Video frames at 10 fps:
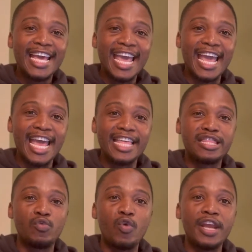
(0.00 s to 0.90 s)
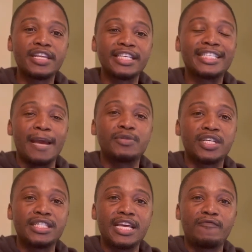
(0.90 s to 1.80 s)
Eh, the word
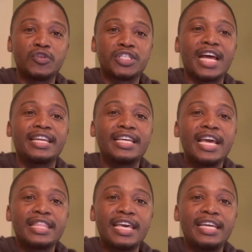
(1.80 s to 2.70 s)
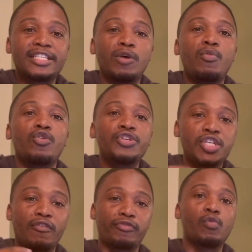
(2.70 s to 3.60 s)
redemption, the, if you study the etymology
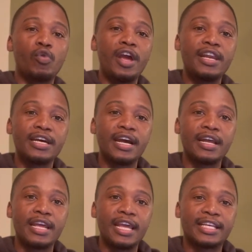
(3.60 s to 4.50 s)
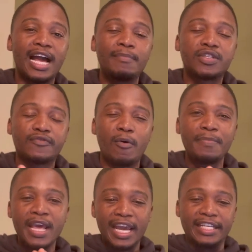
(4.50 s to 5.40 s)
of the word, it, eh, it comes from,
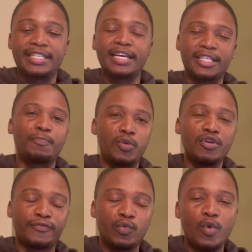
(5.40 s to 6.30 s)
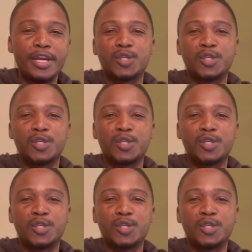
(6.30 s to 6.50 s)
it's such a beautiful word.